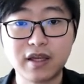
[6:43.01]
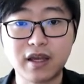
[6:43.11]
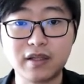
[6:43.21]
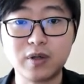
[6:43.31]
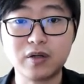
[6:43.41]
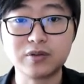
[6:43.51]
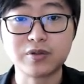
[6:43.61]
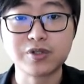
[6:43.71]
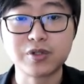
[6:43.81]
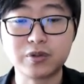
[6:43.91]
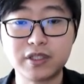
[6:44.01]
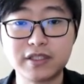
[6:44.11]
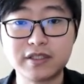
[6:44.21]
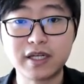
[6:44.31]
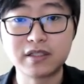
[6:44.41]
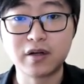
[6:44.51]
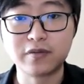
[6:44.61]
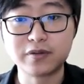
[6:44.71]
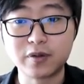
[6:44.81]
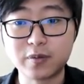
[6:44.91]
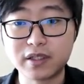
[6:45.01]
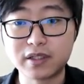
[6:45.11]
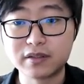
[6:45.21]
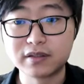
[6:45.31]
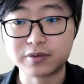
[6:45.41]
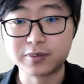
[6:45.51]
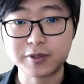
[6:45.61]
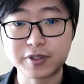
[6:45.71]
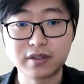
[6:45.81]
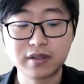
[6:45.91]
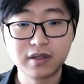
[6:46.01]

and we also show the insight of reward distribution.